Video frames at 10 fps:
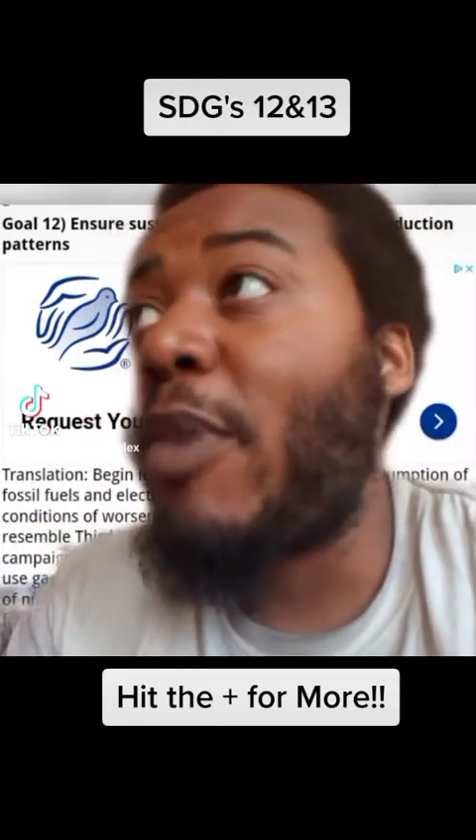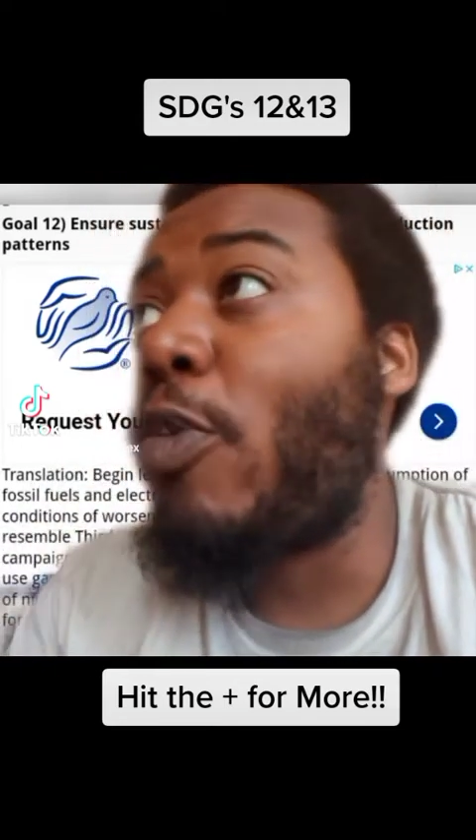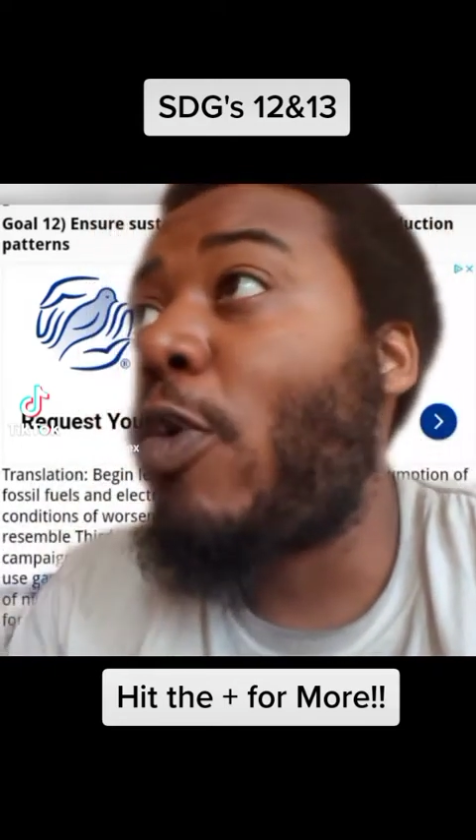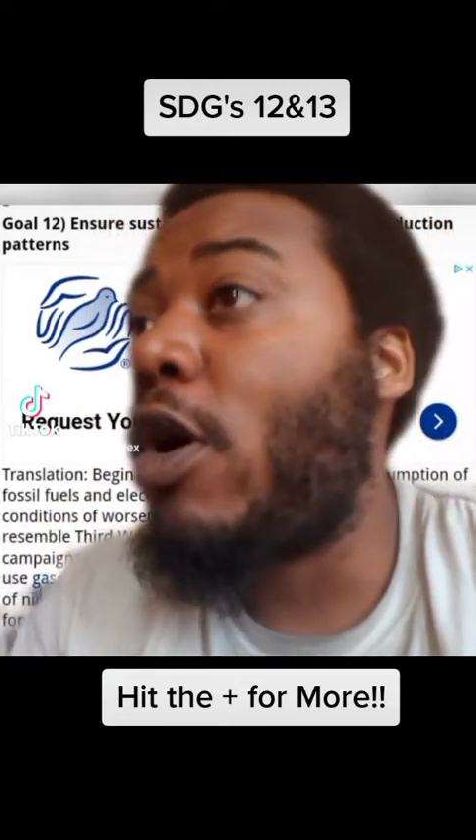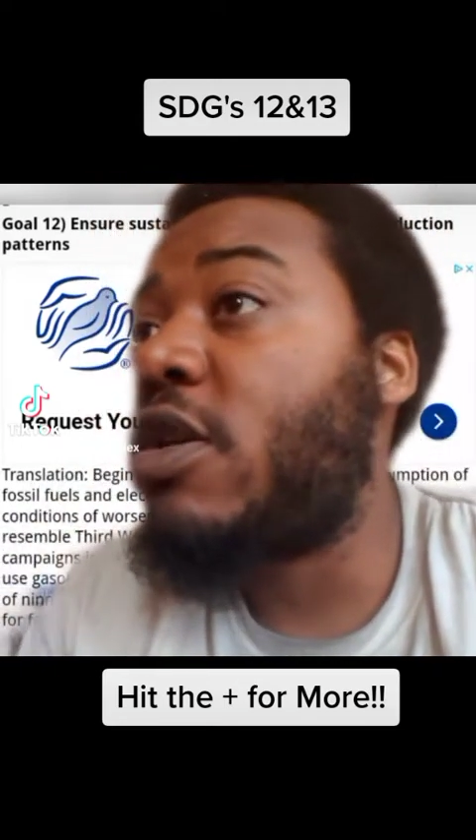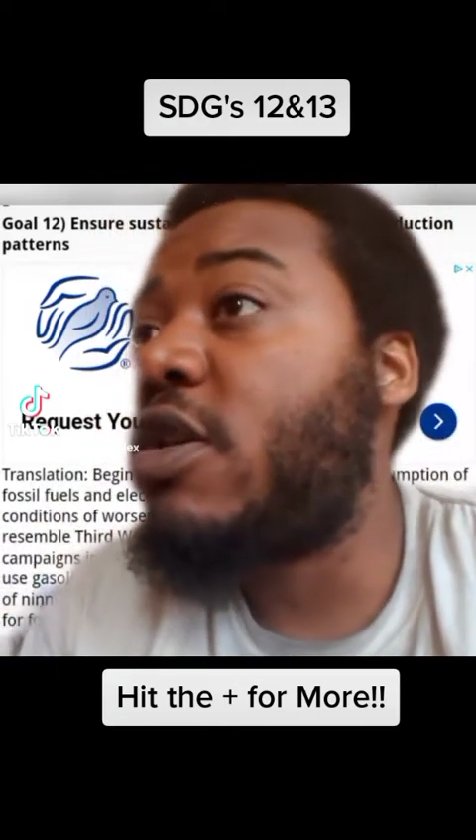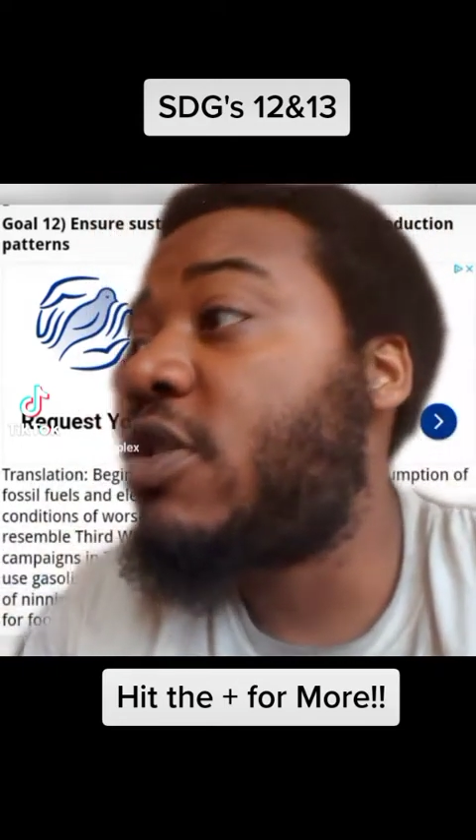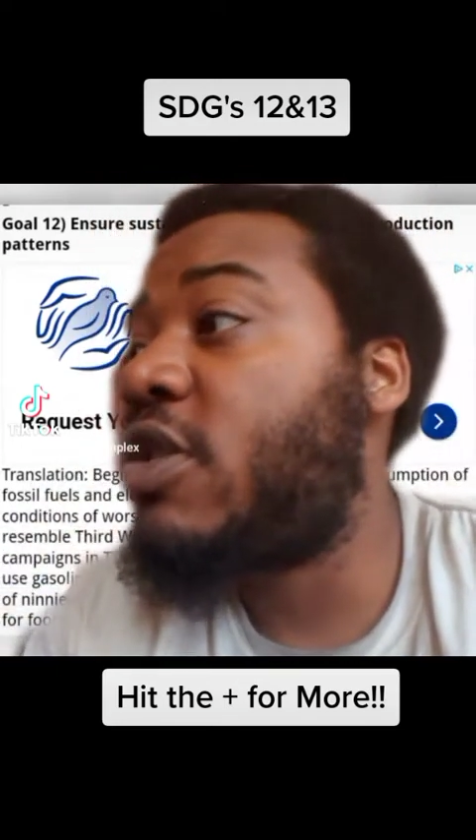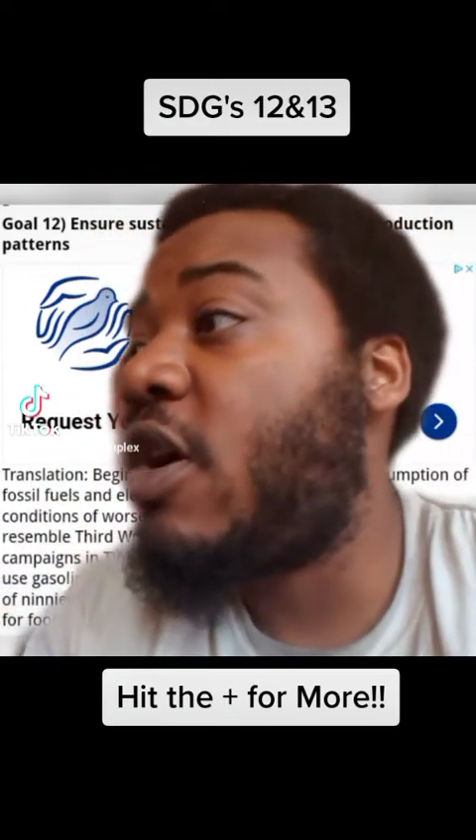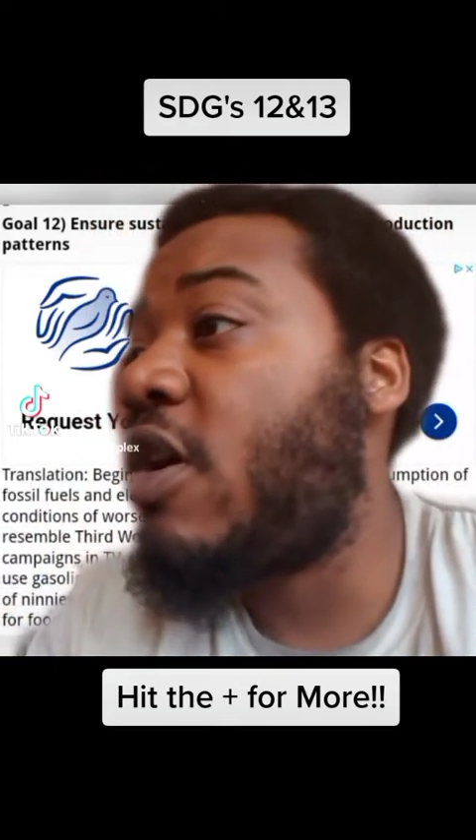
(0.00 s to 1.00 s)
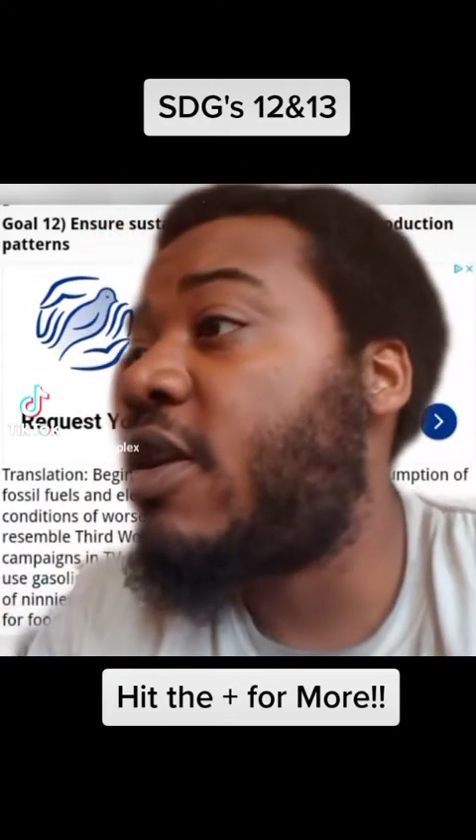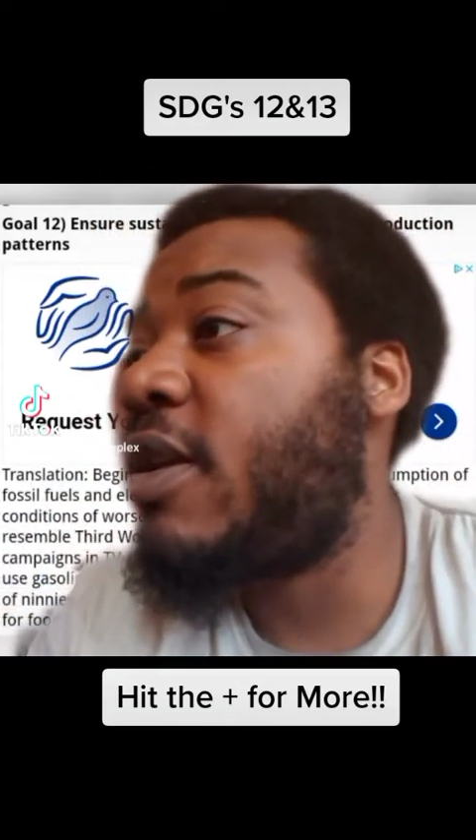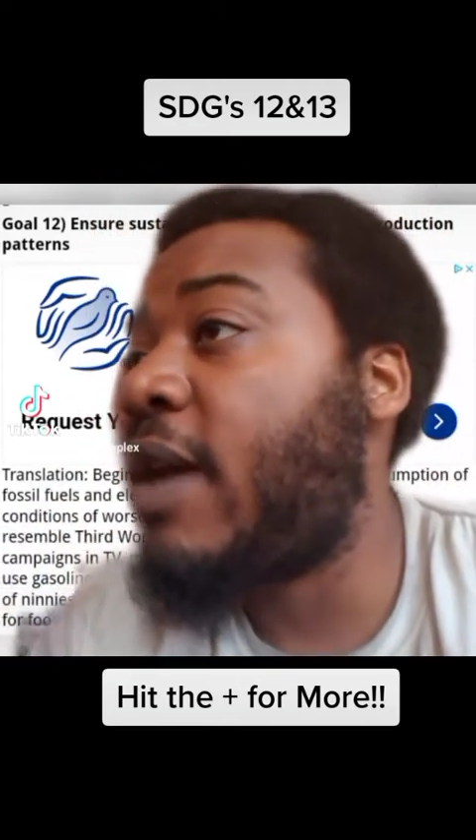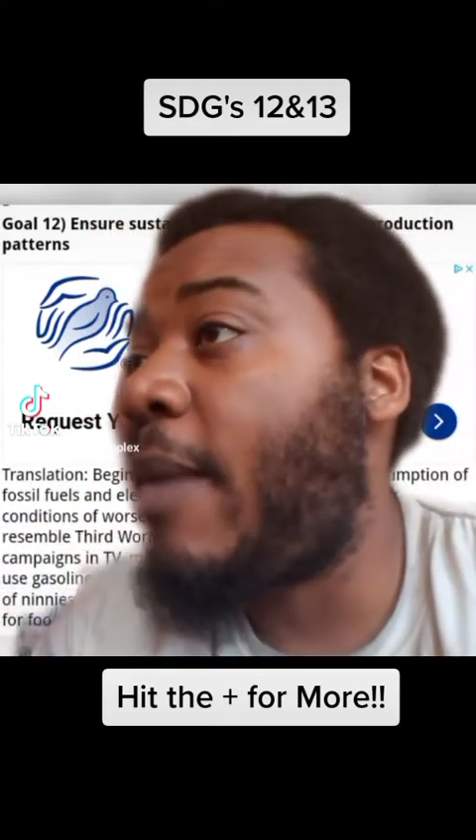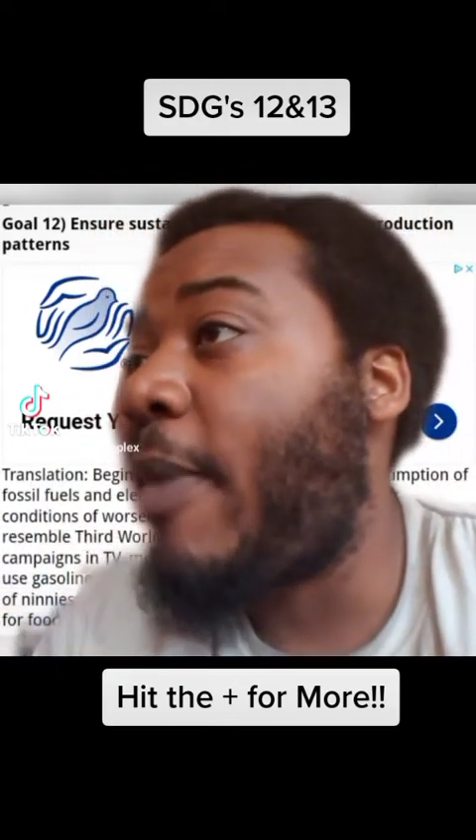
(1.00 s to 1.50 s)
got my
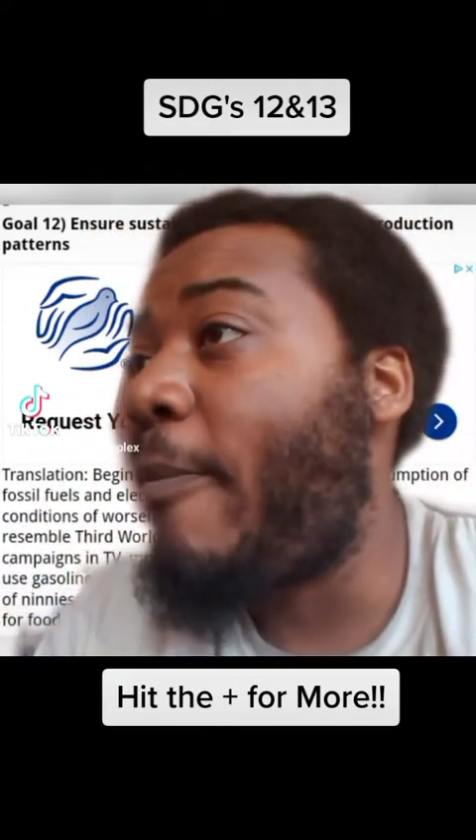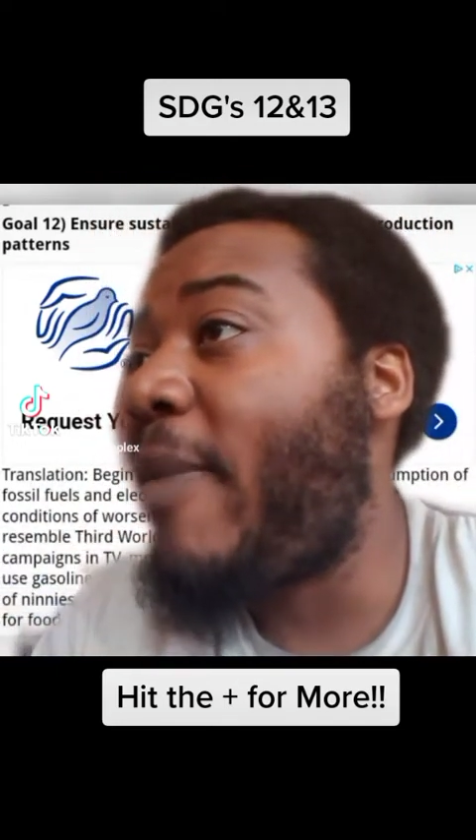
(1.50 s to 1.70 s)
walkie-talkie, got my